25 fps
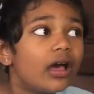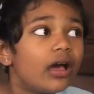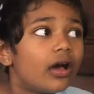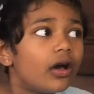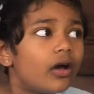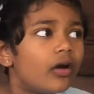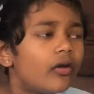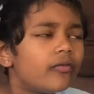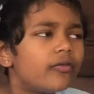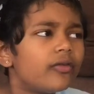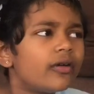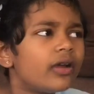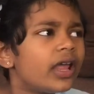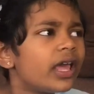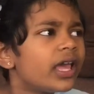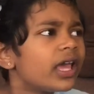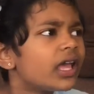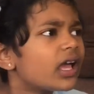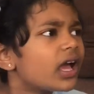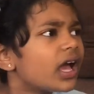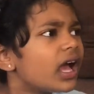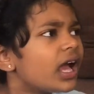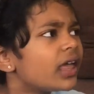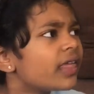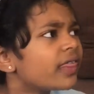for
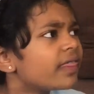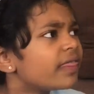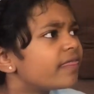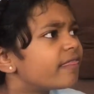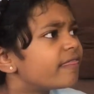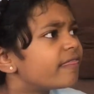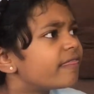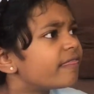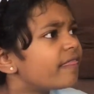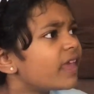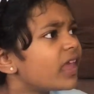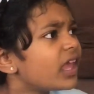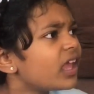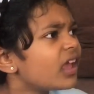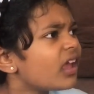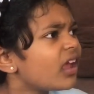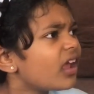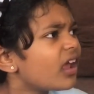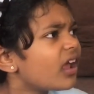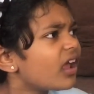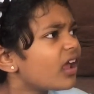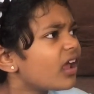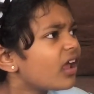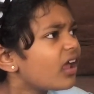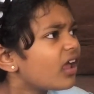like, I
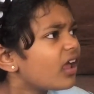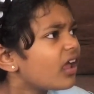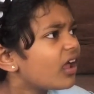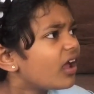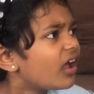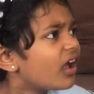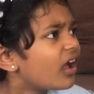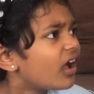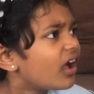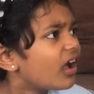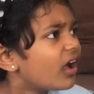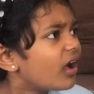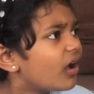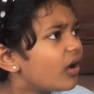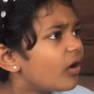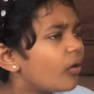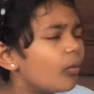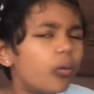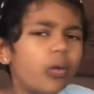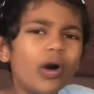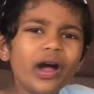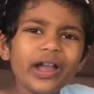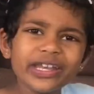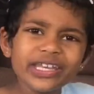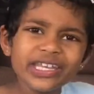think
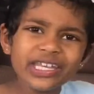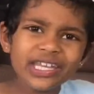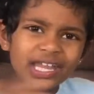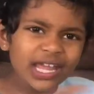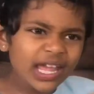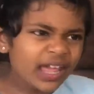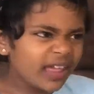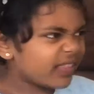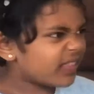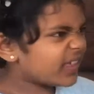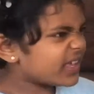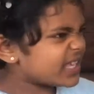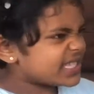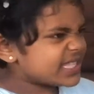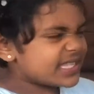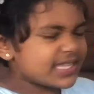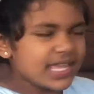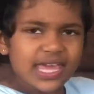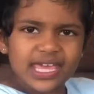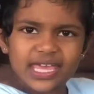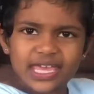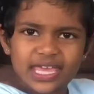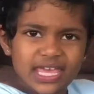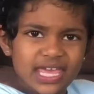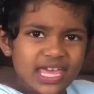1 year they
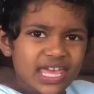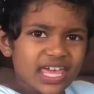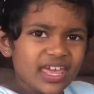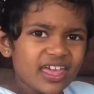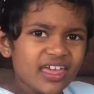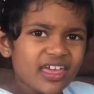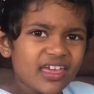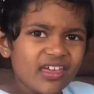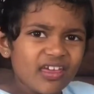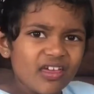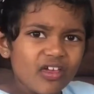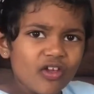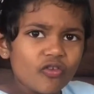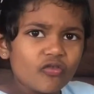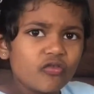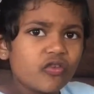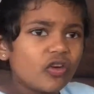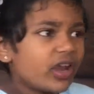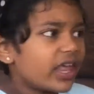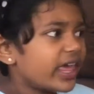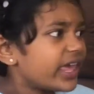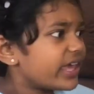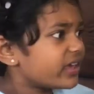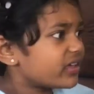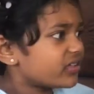stay here for
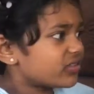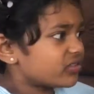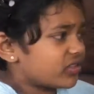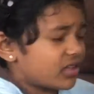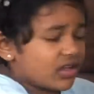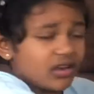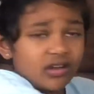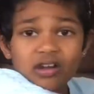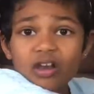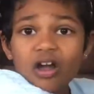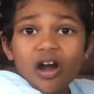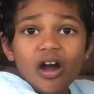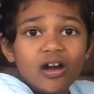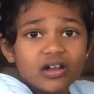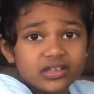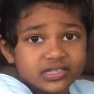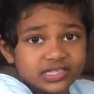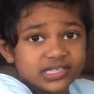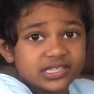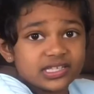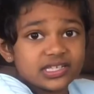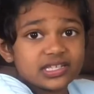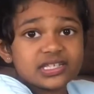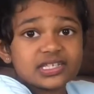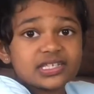like the
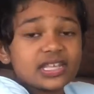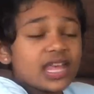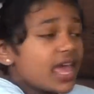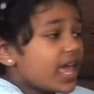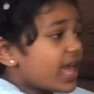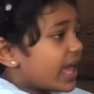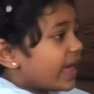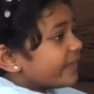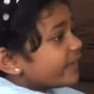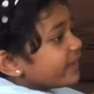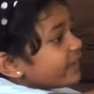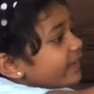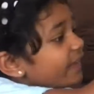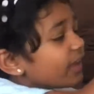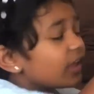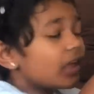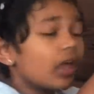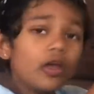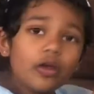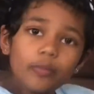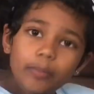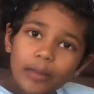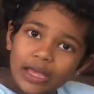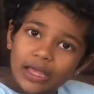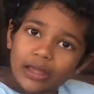classes, and then they
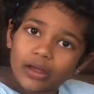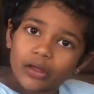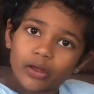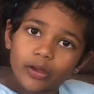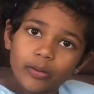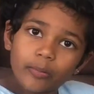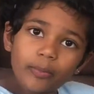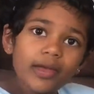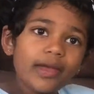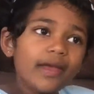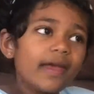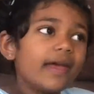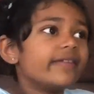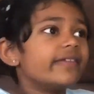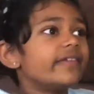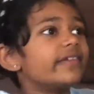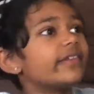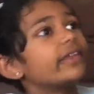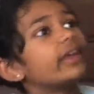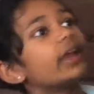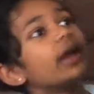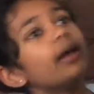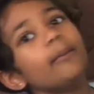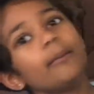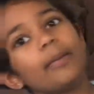go back home, and then
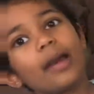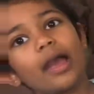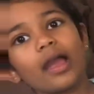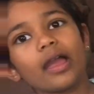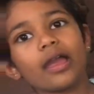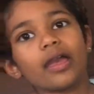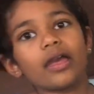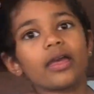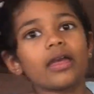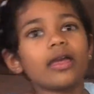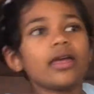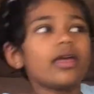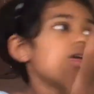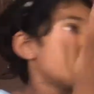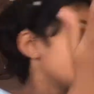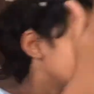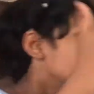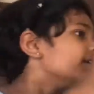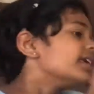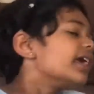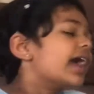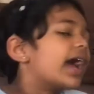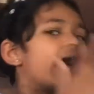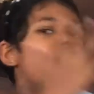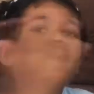they come back.
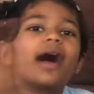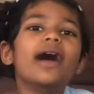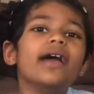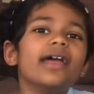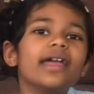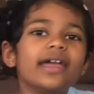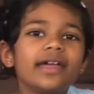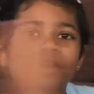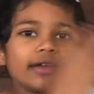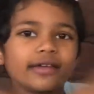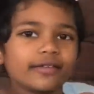Yeah, it